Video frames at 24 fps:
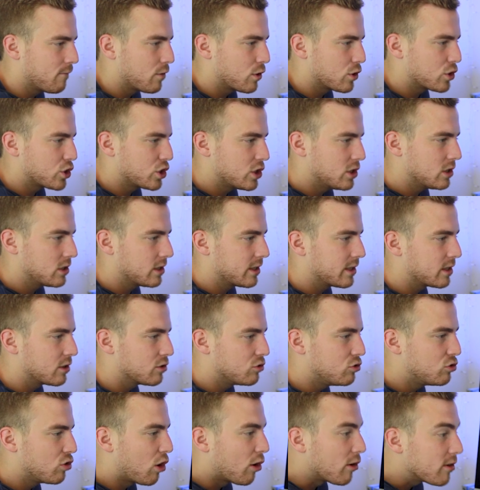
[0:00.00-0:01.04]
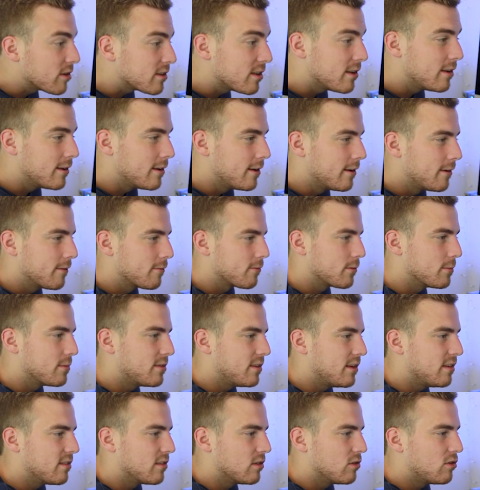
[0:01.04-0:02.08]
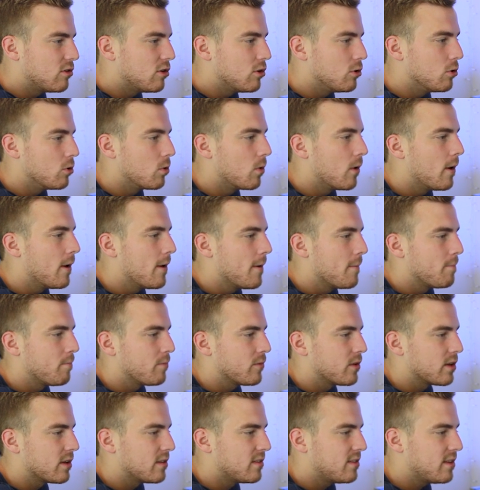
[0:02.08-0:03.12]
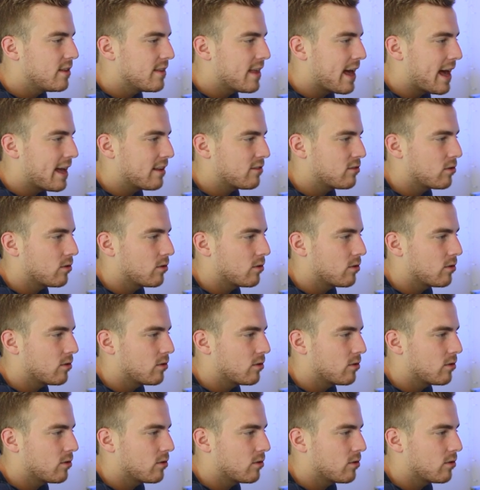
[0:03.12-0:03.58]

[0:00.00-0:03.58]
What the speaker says: version, little dart from season 2. You can see that,